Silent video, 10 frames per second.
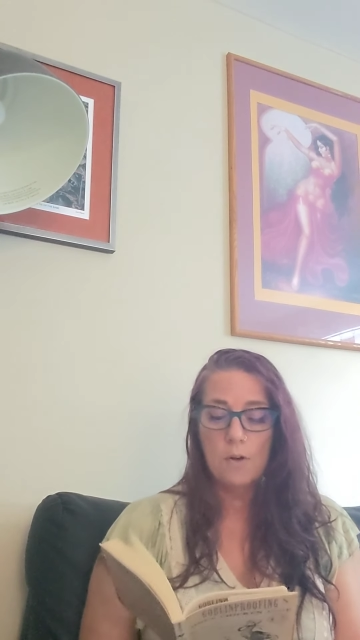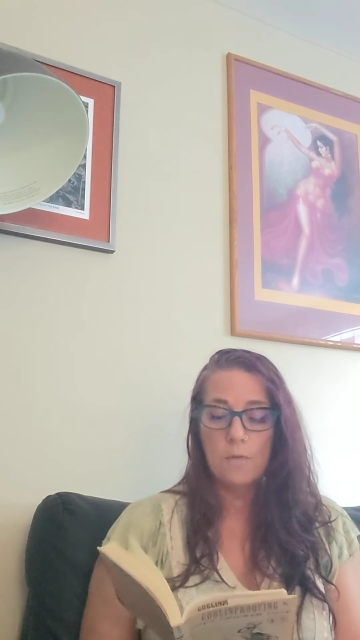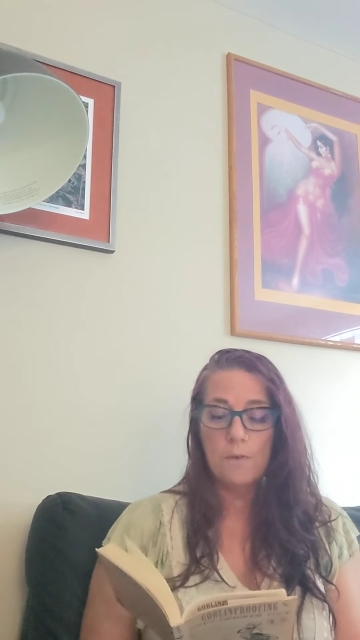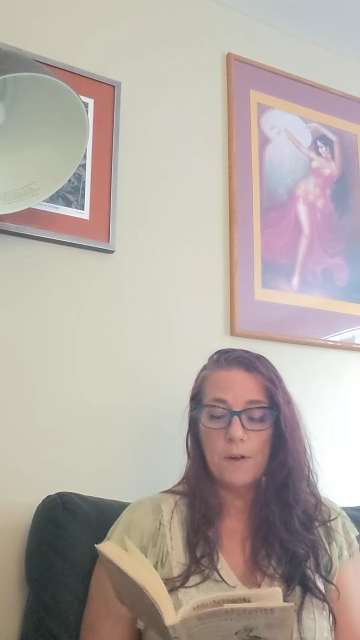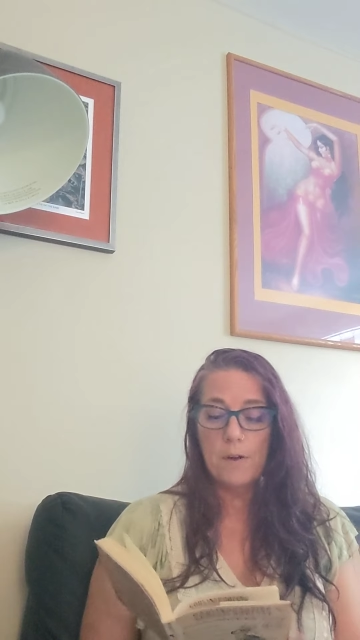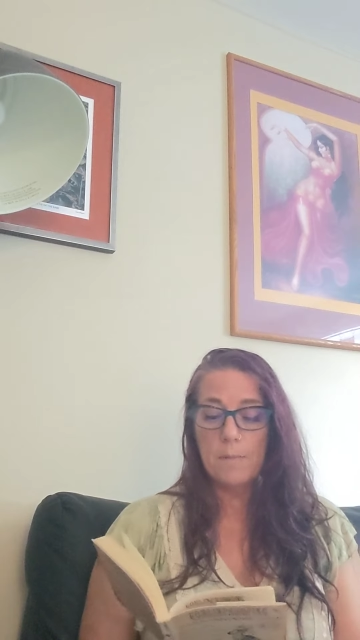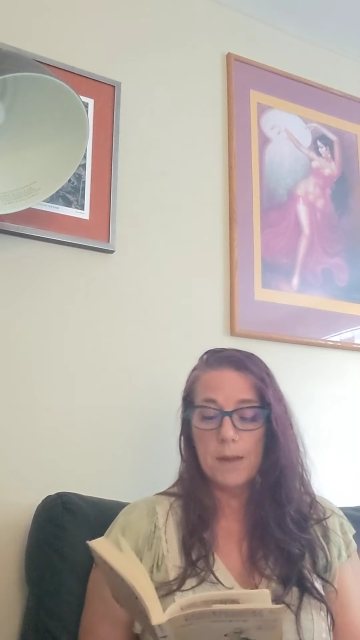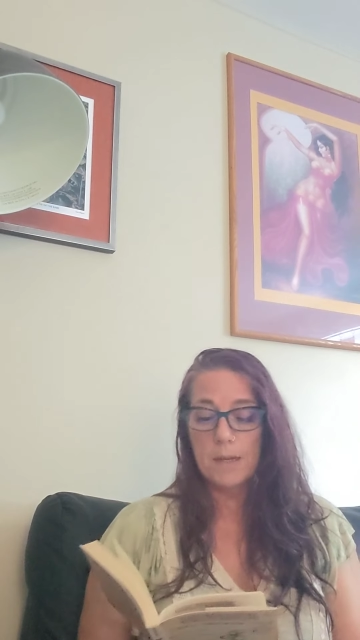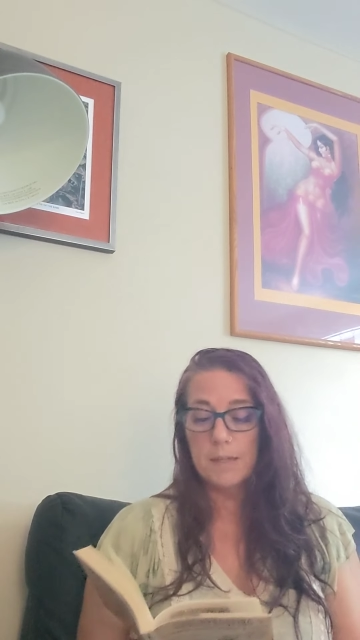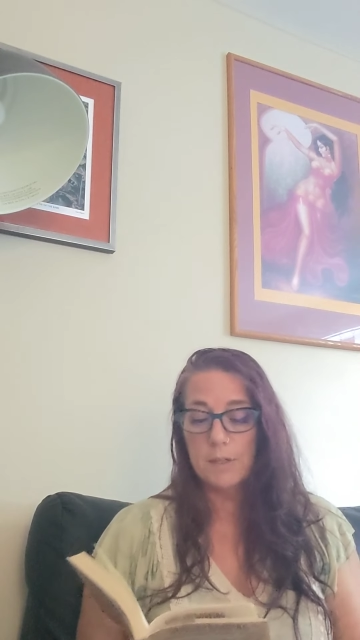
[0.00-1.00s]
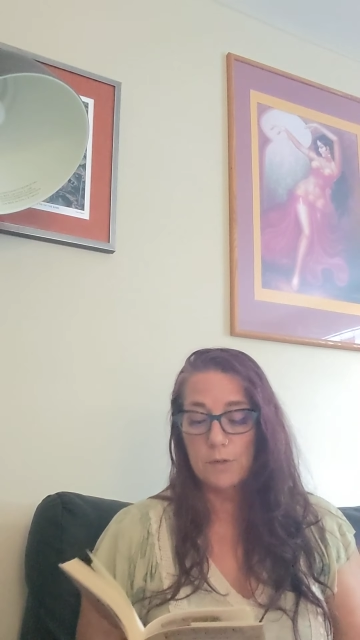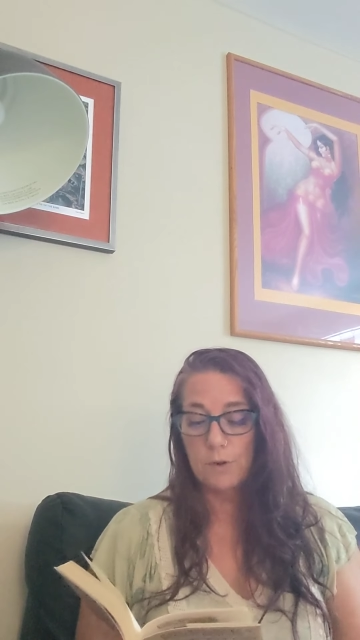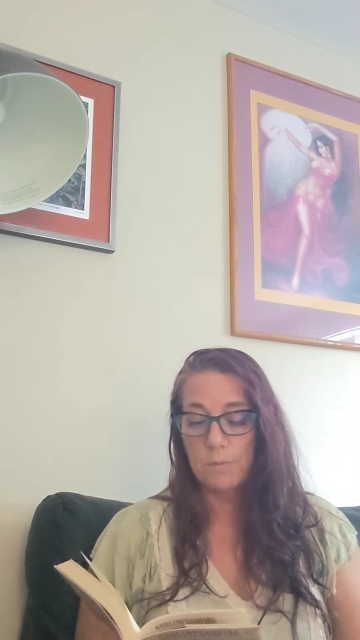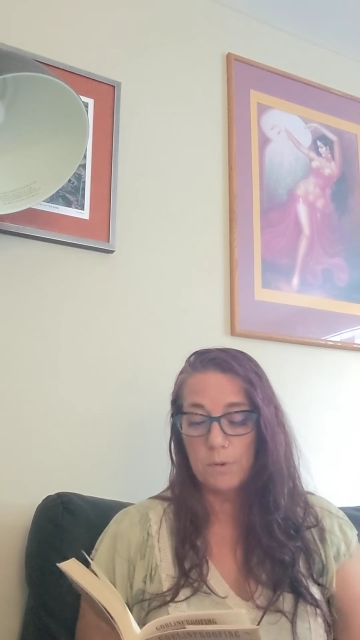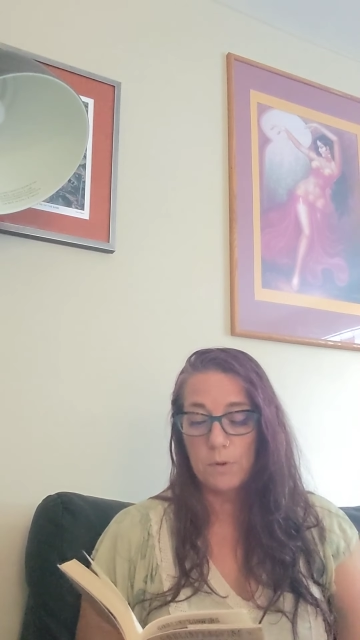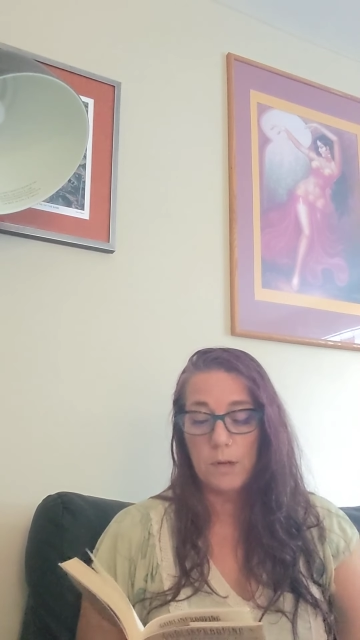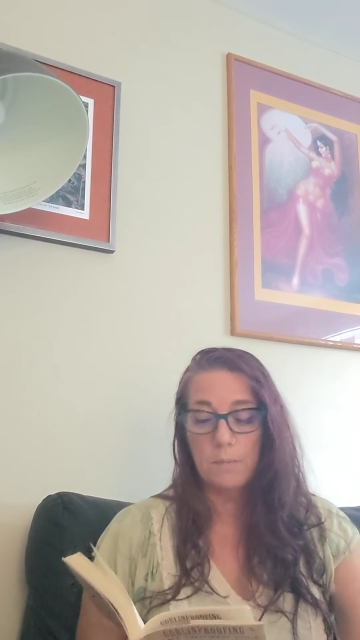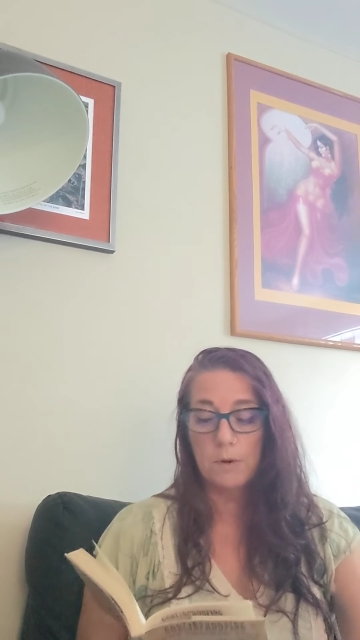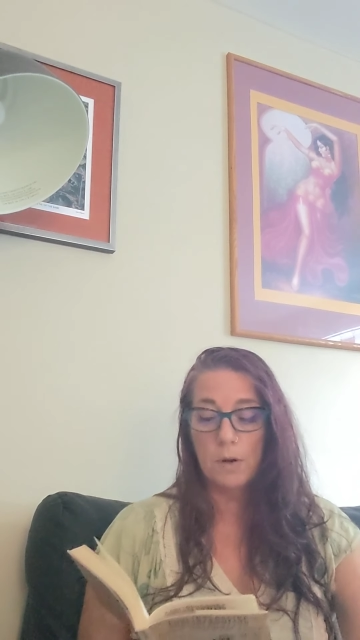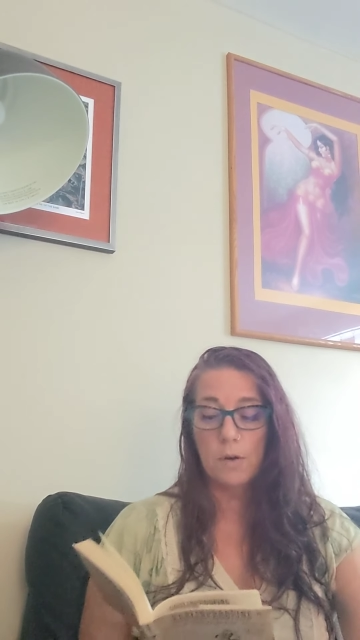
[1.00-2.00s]
No fairy makes us tremble,
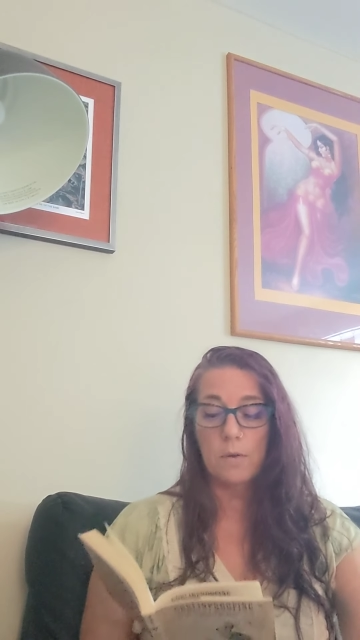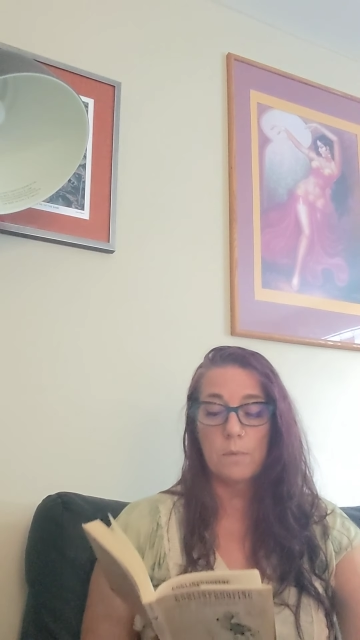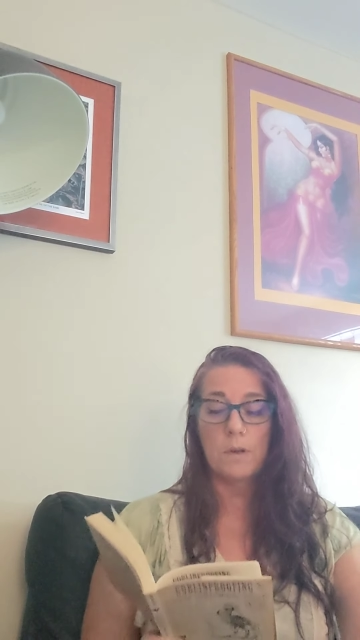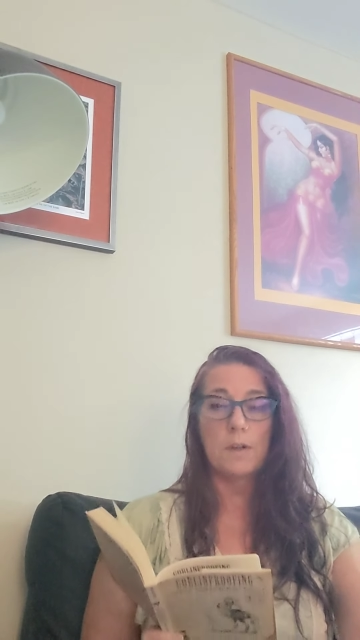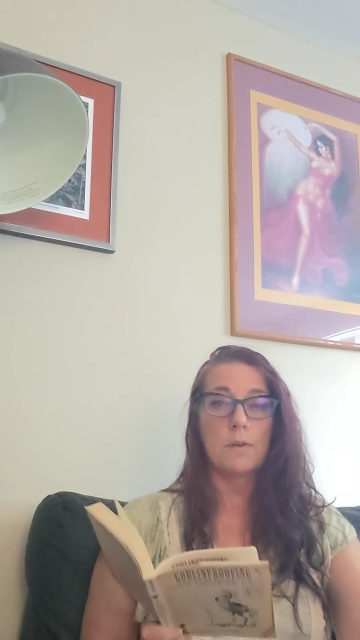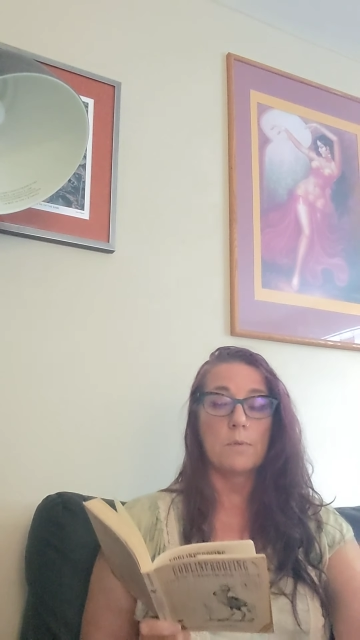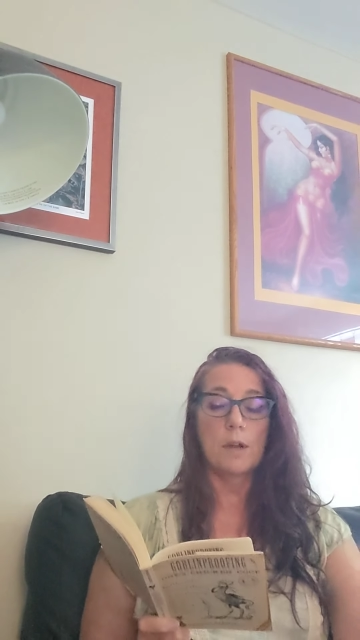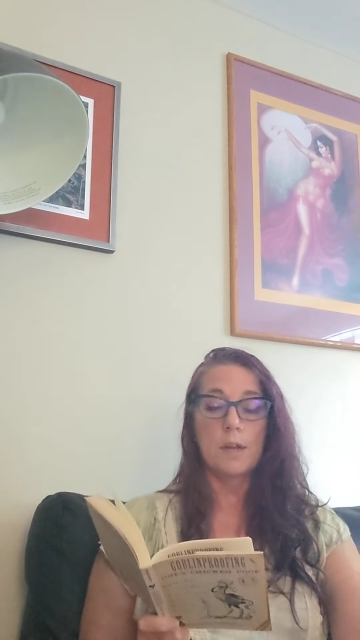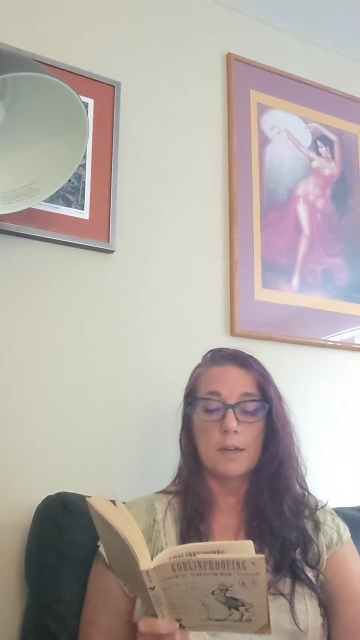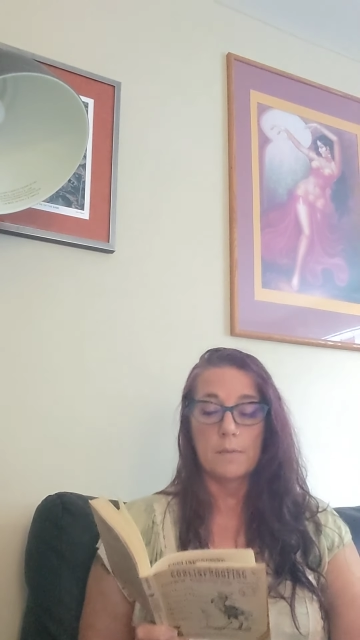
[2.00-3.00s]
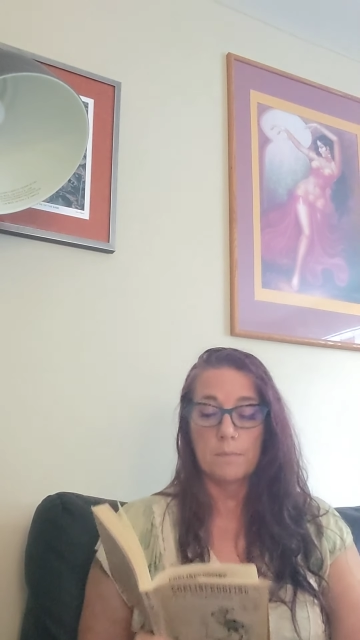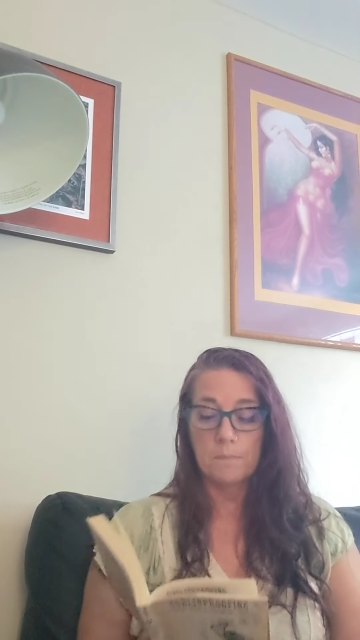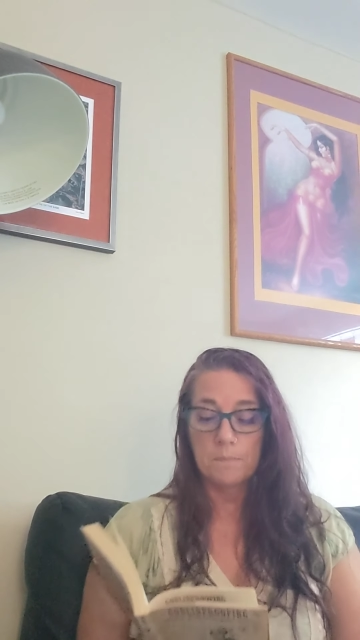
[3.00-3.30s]
come dark and wind and rain.